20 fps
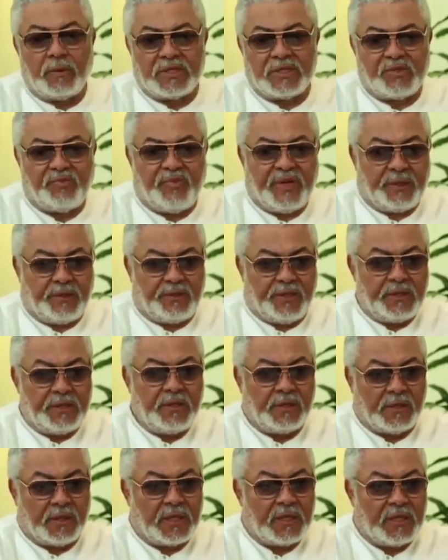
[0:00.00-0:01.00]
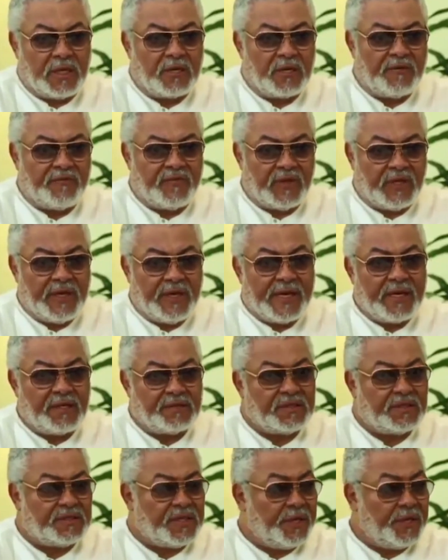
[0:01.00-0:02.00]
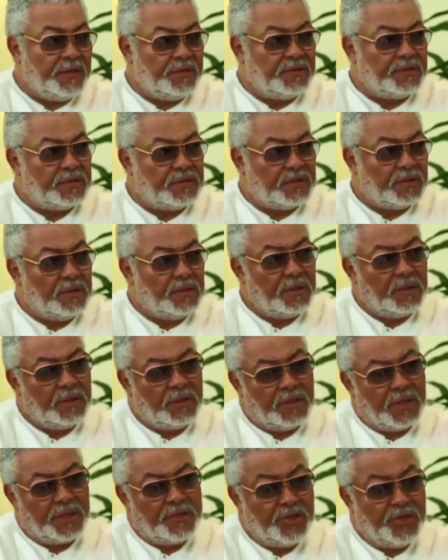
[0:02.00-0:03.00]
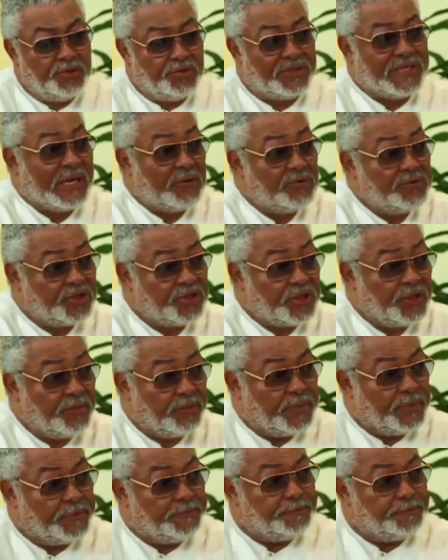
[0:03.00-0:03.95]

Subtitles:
was building a lot of the estates in a new township.